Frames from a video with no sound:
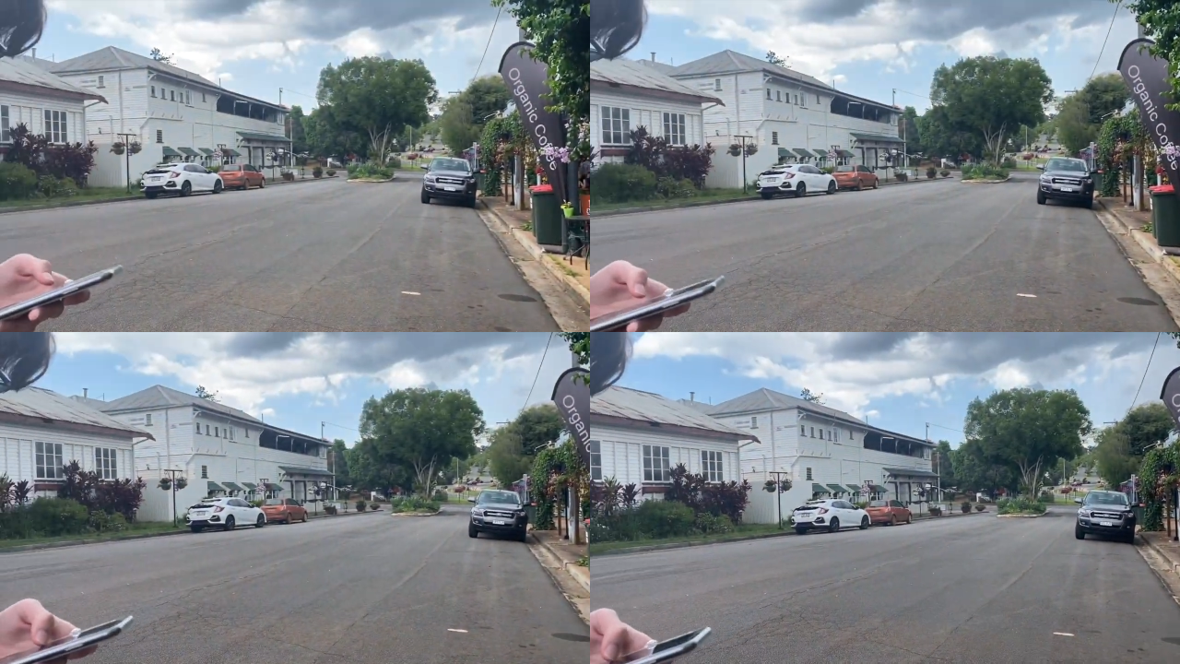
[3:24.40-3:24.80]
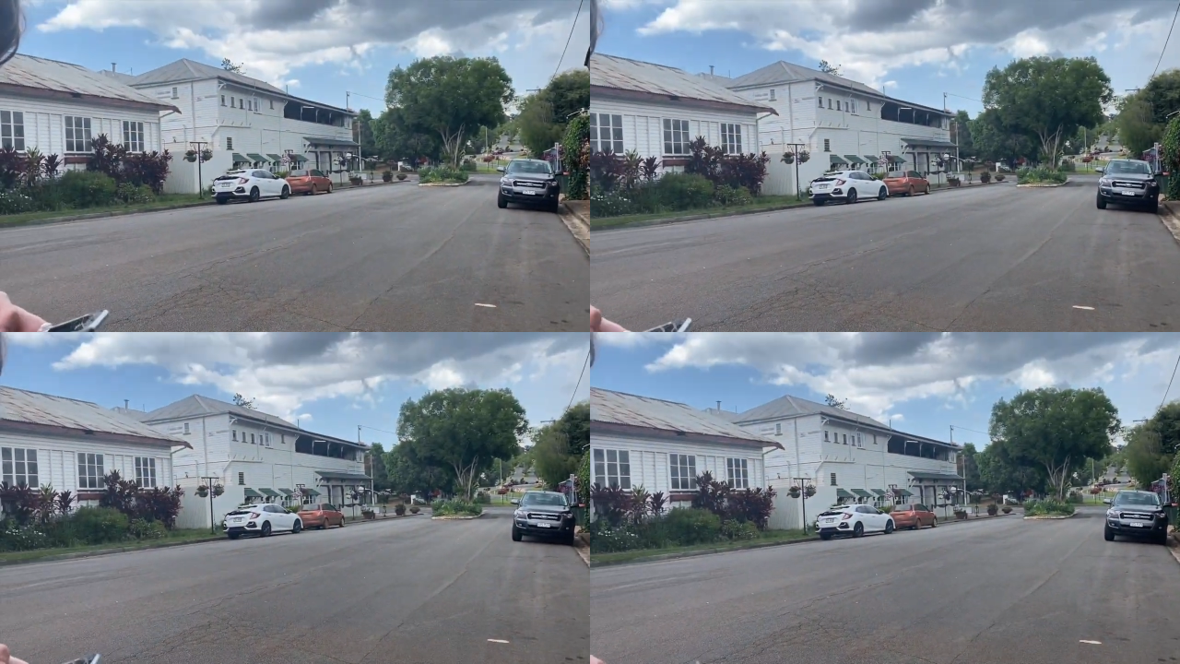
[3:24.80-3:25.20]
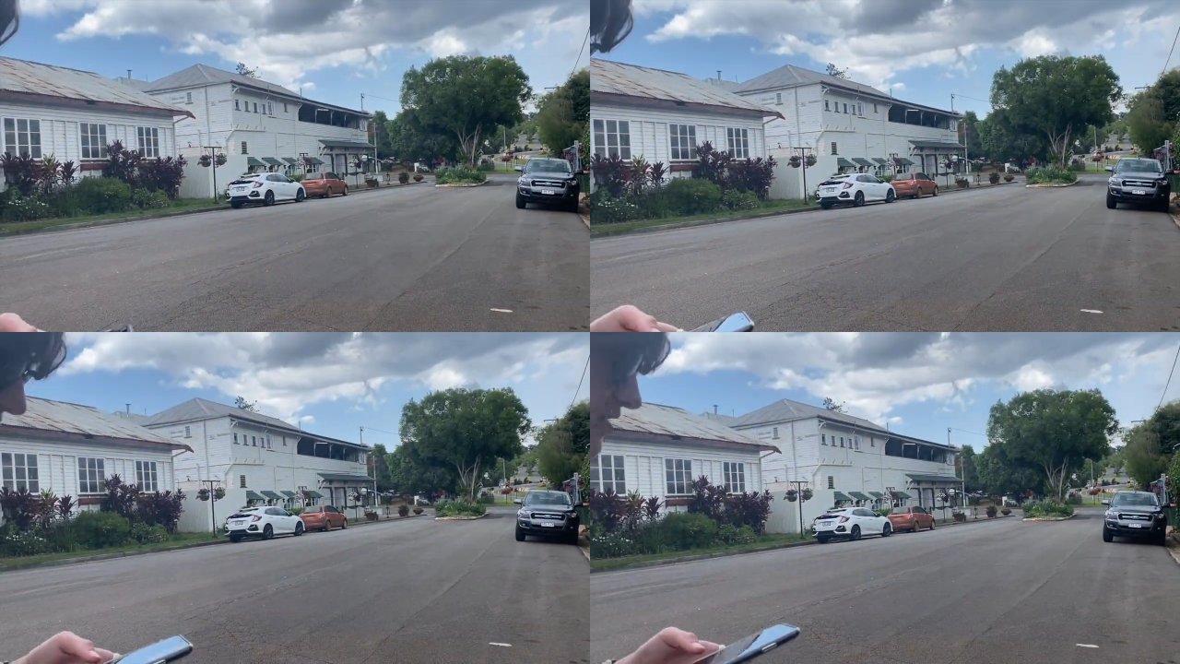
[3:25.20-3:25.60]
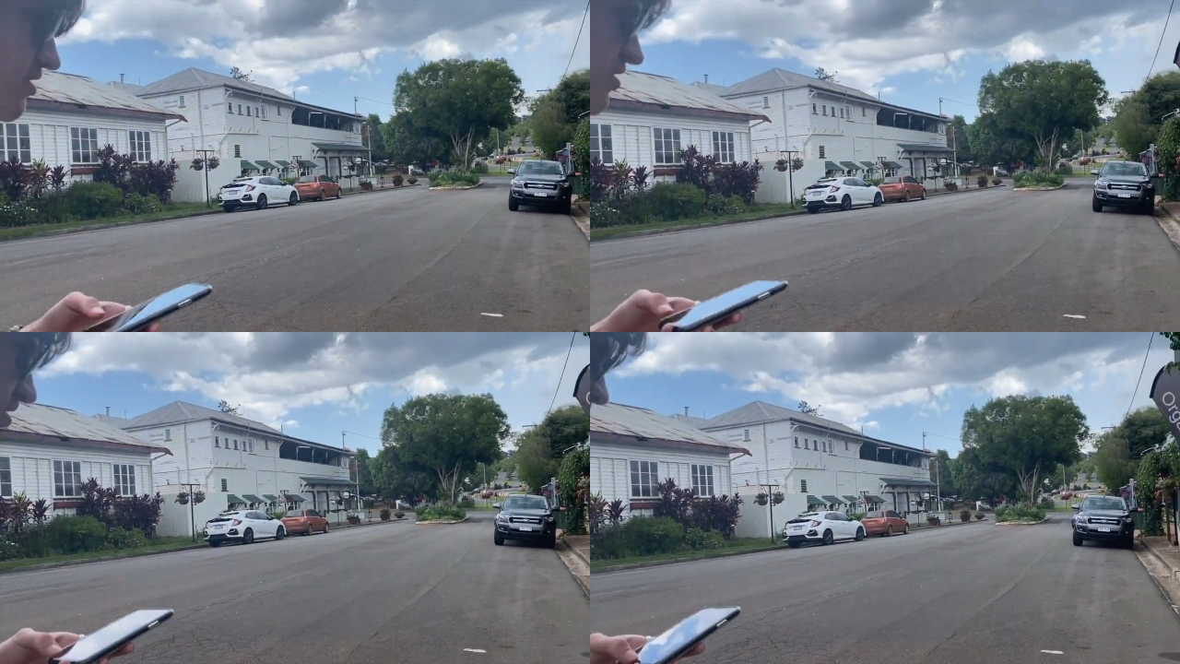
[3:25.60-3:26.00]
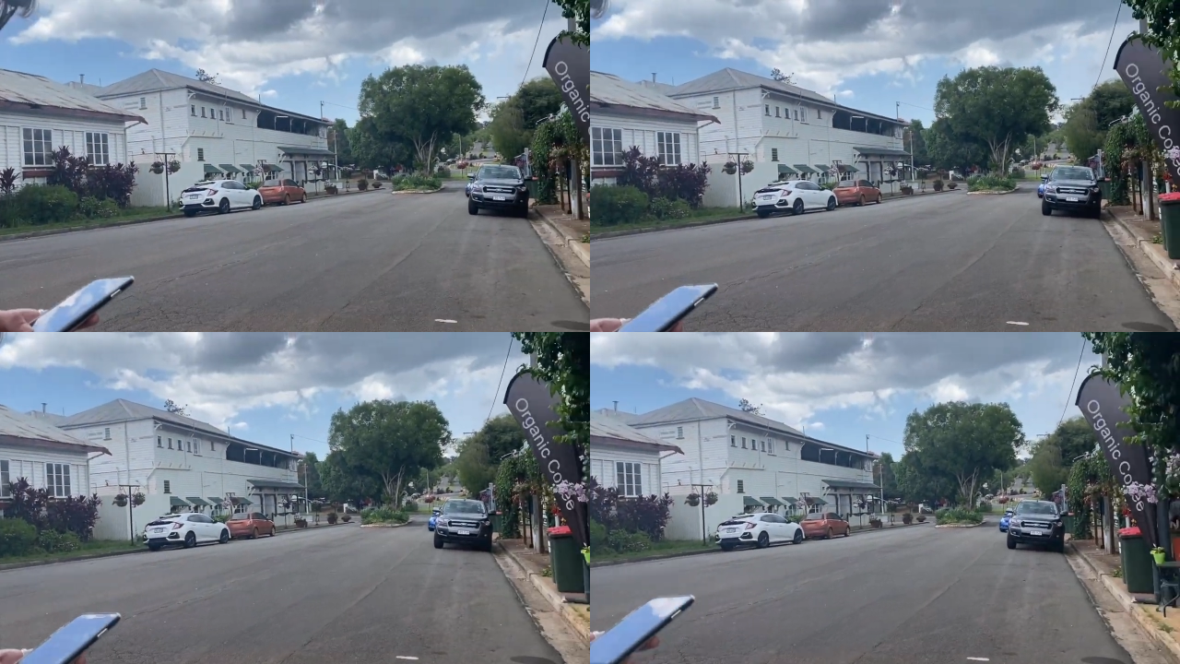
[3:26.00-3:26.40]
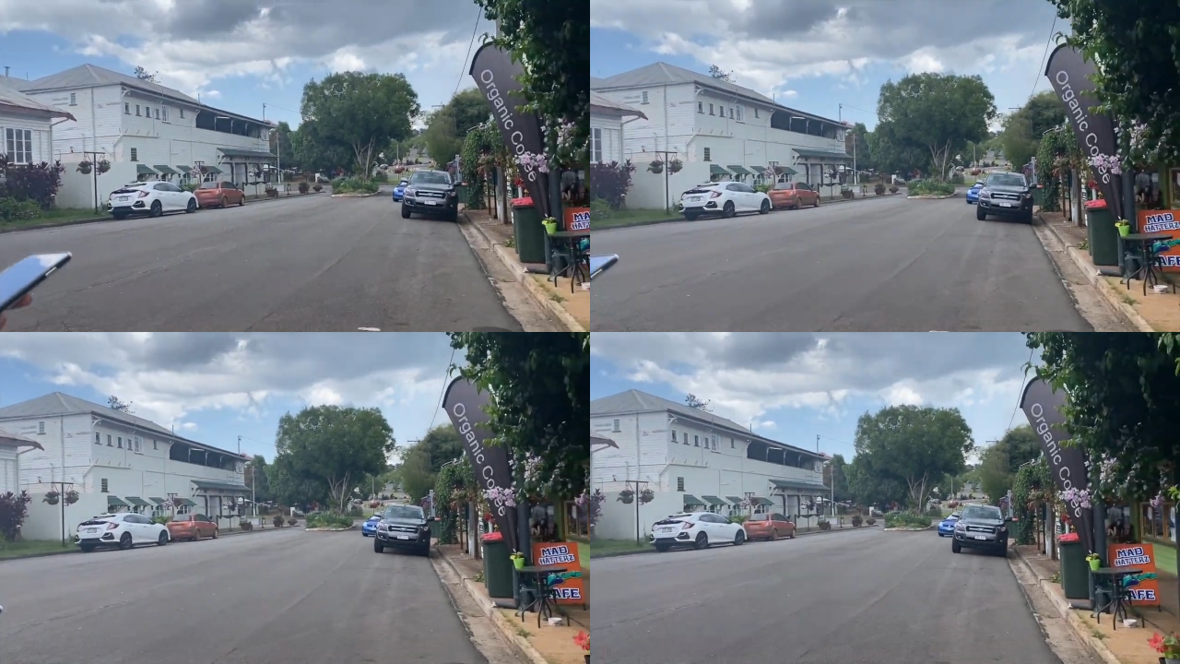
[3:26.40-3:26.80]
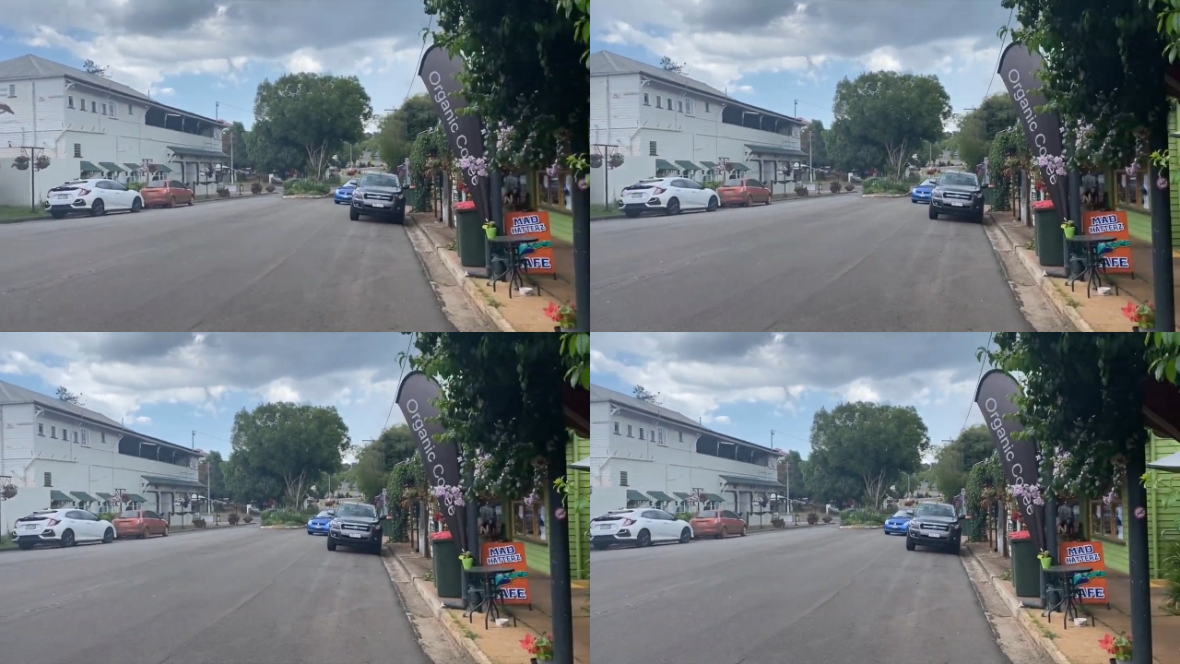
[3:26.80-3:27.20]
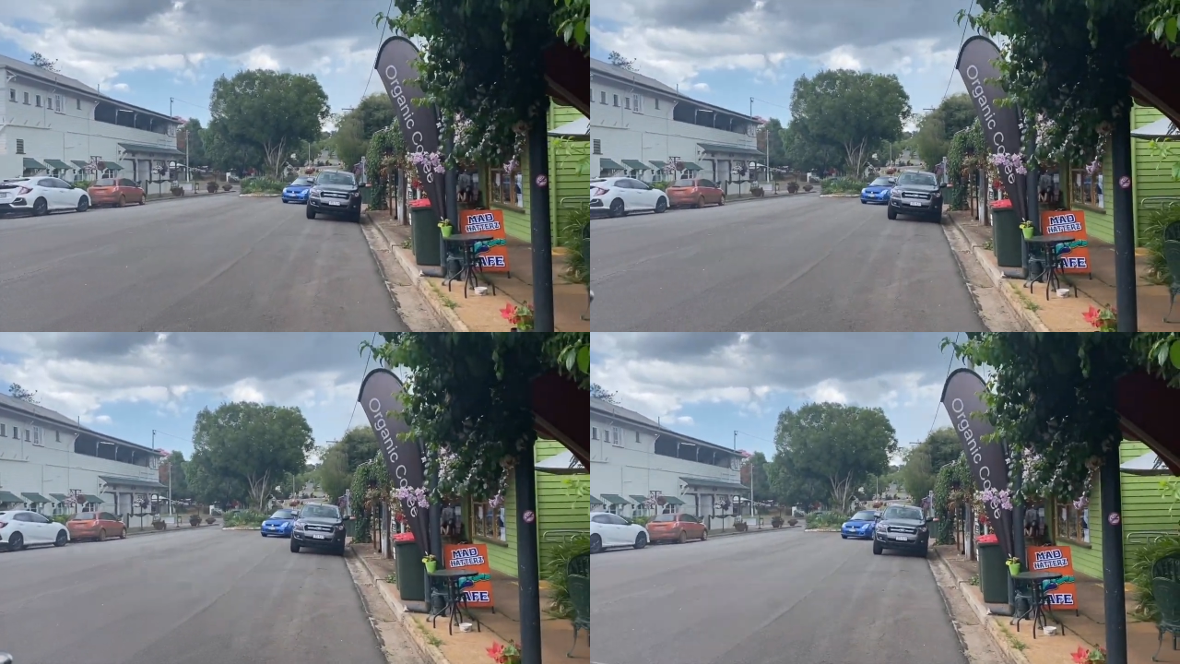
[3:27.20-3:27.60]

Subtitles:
Nobody's mouth can be seen.